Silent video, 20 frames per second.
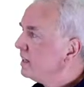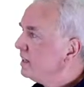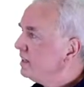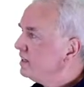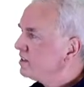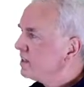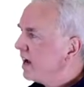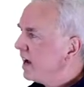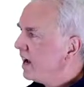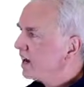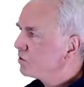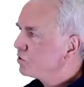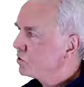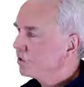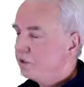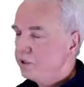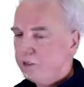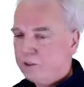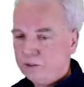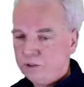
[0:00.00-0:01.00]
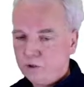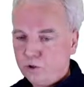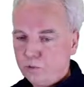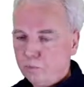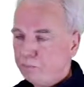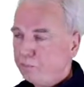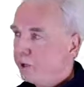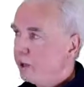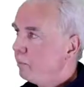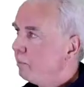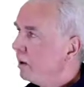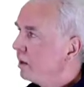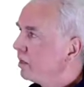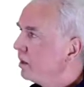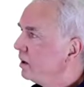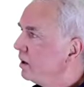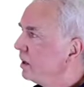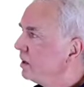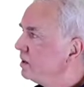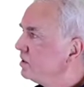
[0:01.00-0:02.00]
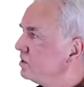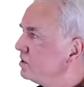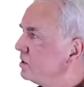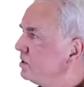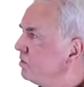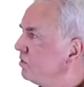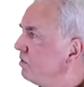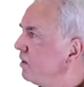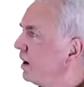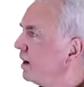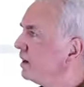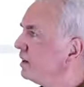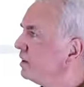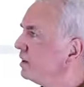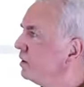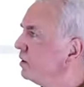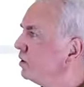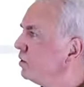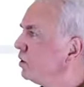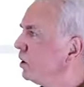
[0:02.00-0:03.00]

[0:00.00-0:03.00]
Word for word: is actually the compare method that is defined in